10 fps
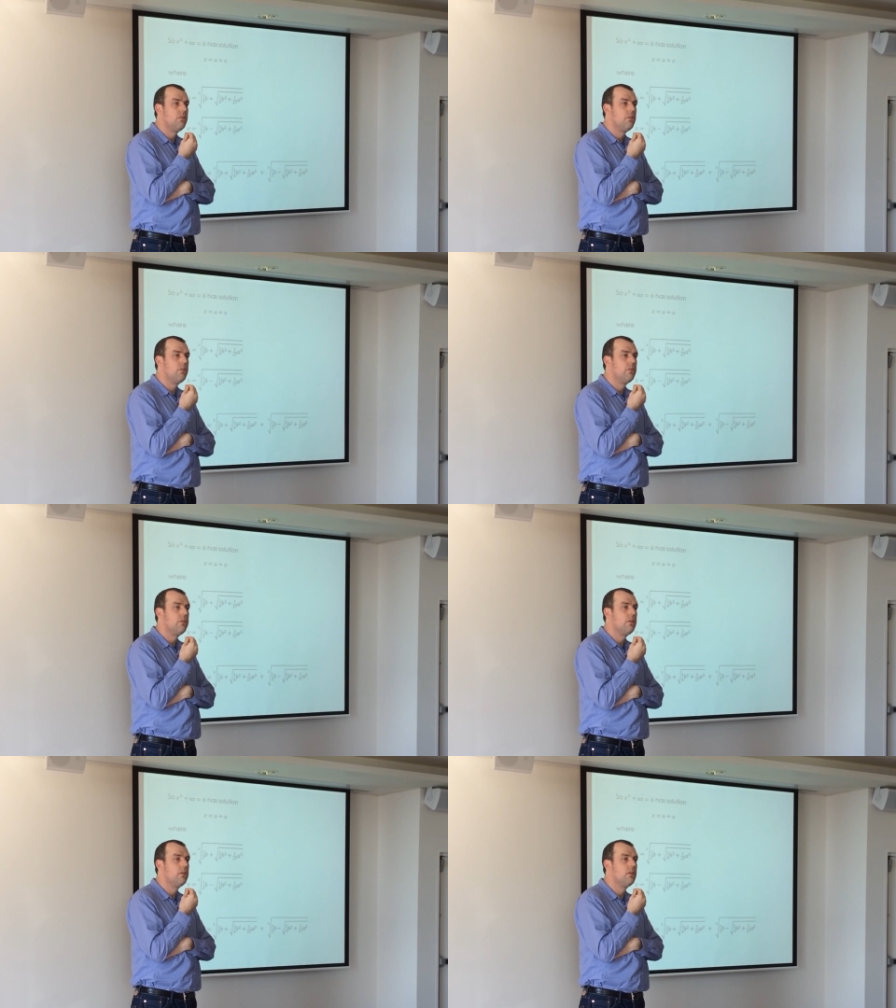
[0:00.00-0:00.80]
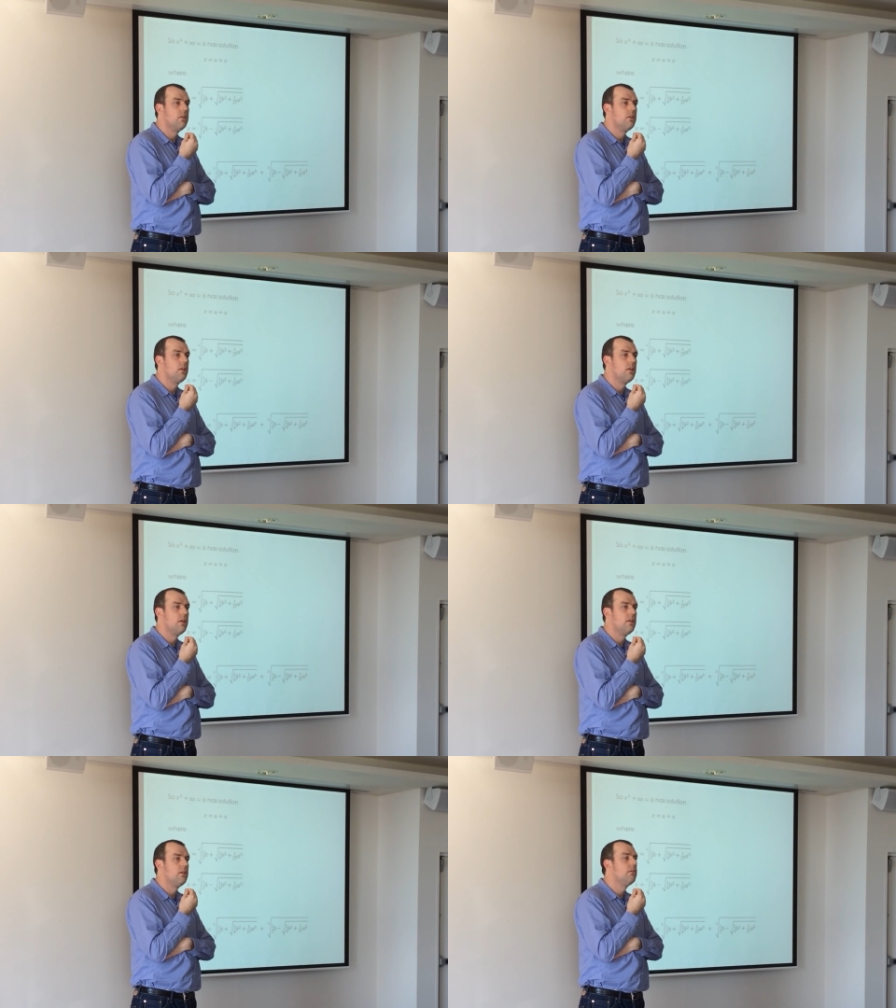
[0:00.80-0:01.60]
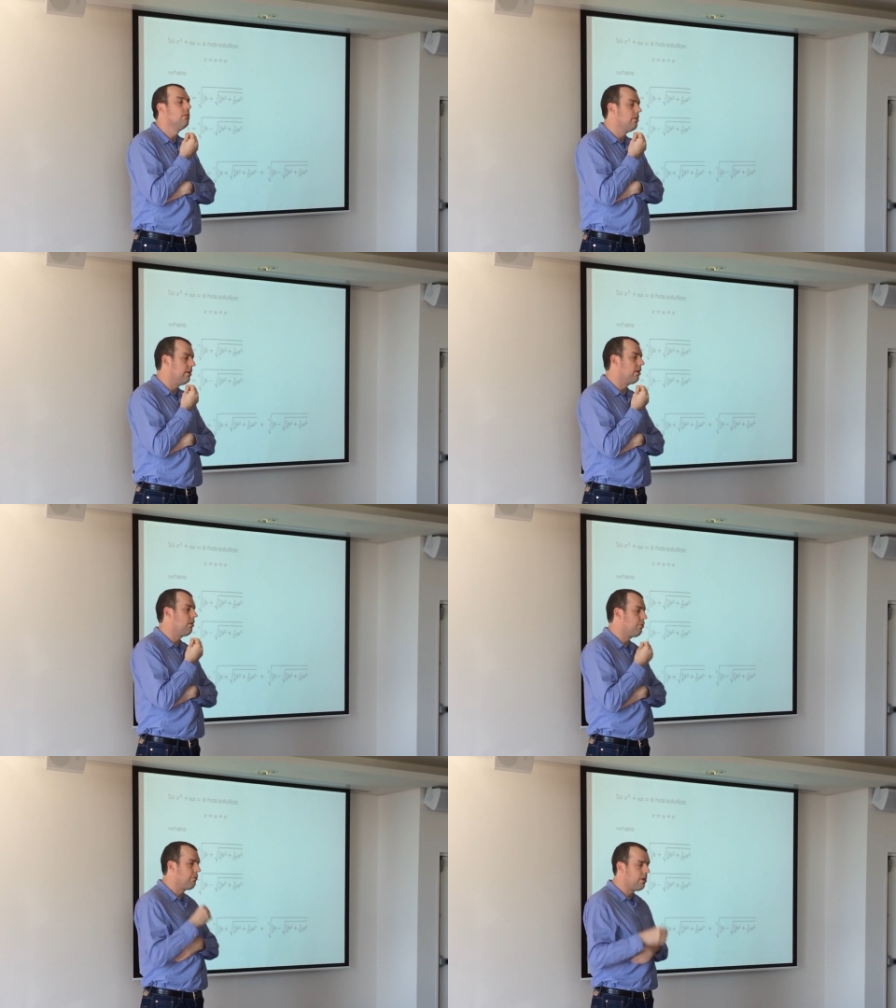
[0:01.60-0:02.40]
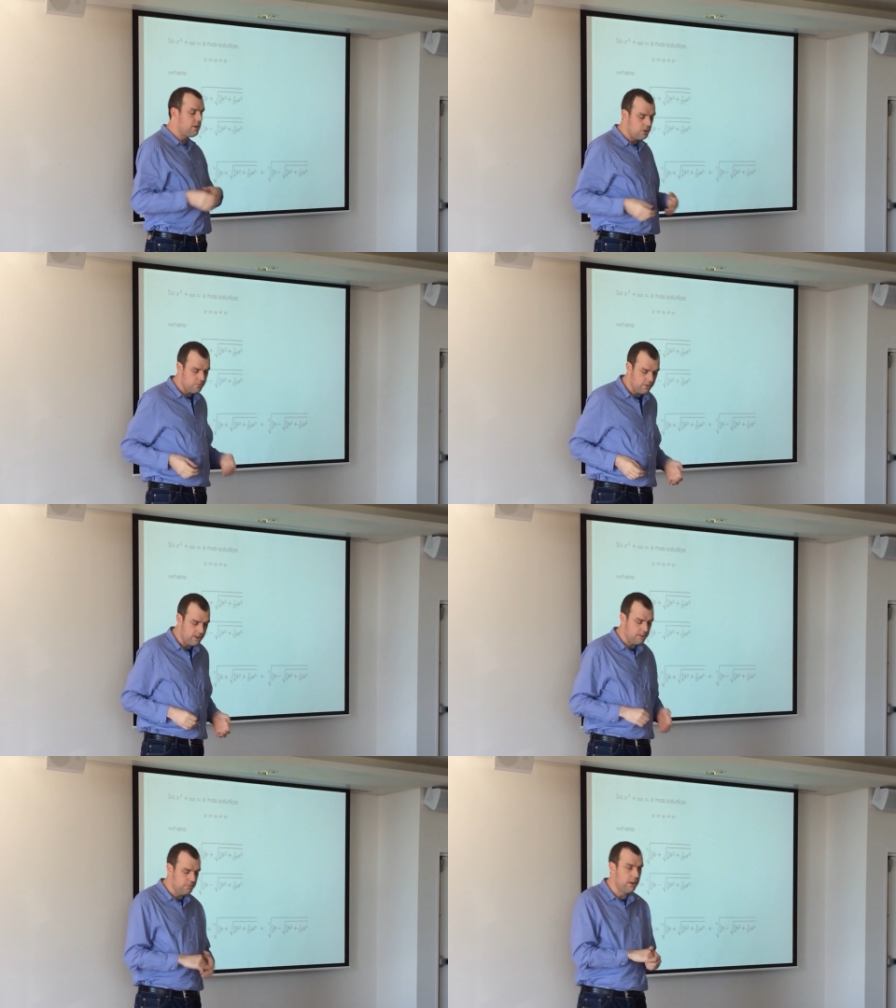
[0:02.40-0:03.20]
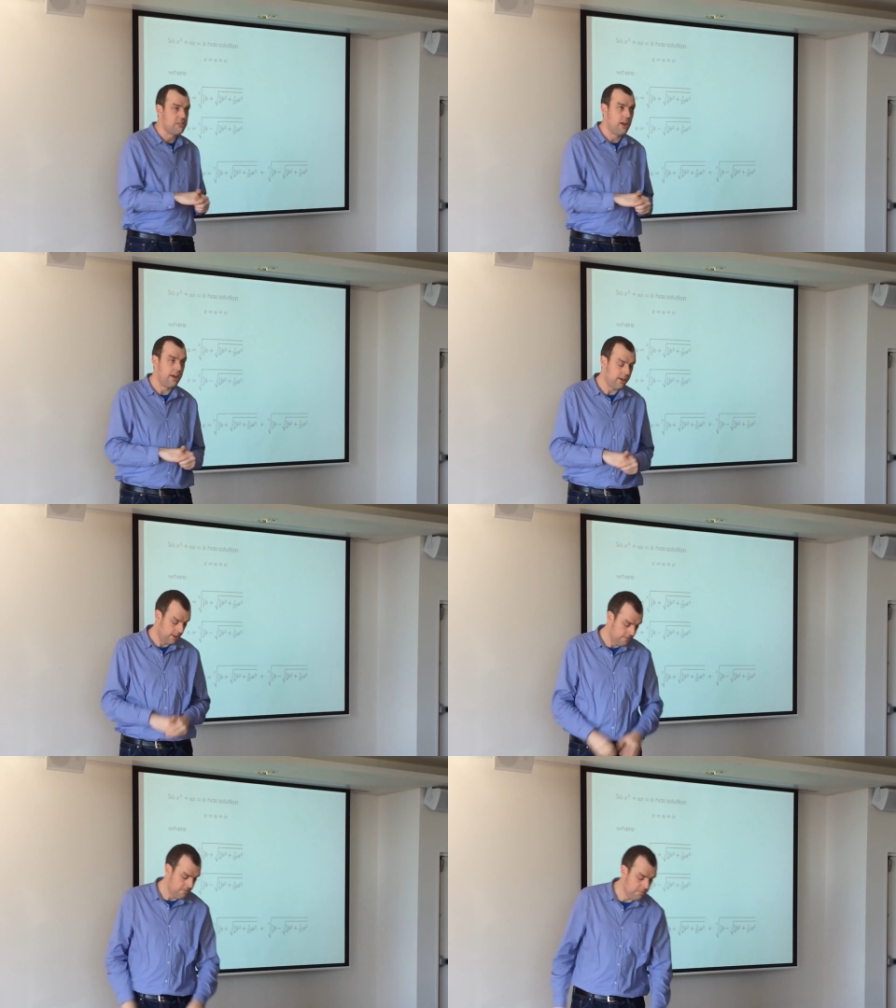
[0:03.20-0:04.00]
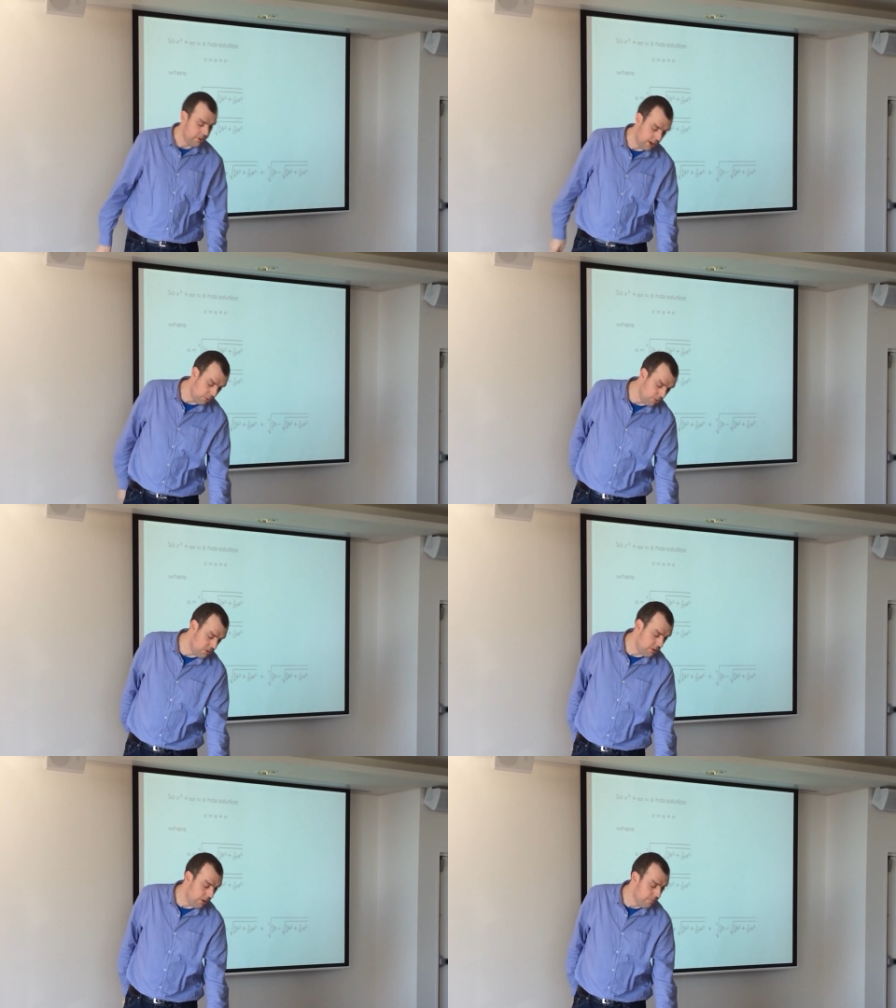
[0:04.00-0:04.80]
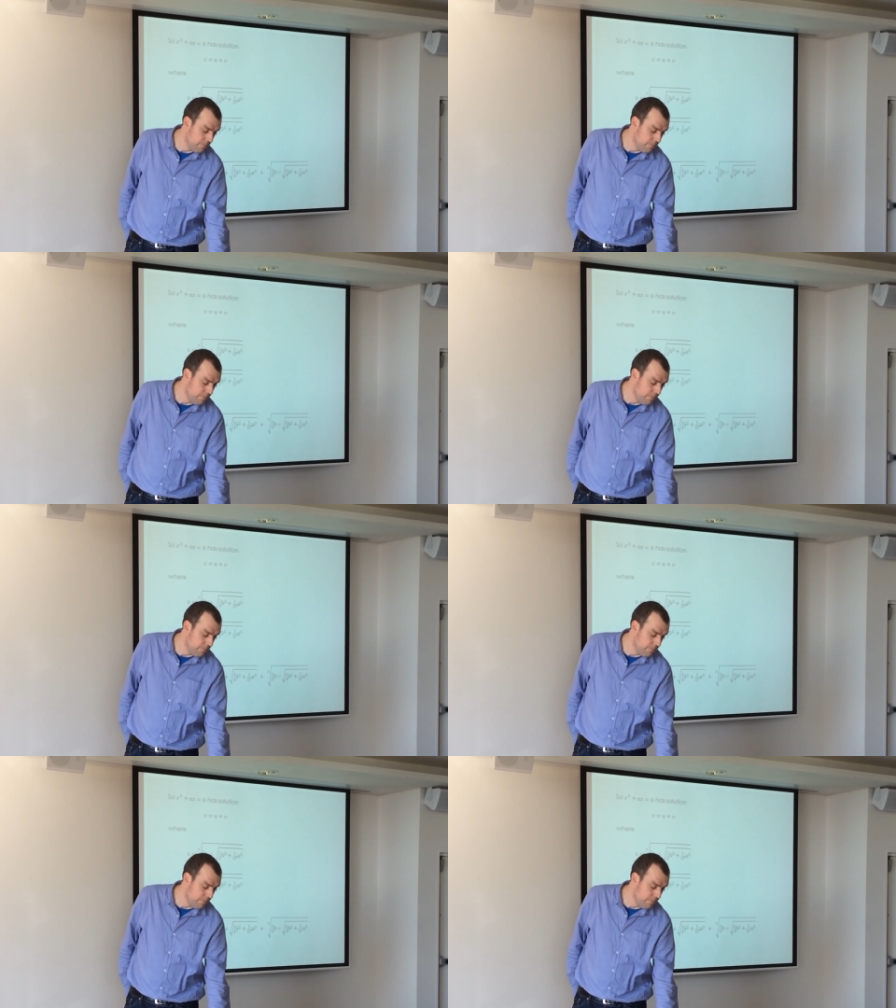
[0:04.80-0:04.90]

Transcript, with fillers: 3 UV plus A equals 0. There you go. 3 UV plus A equals 0.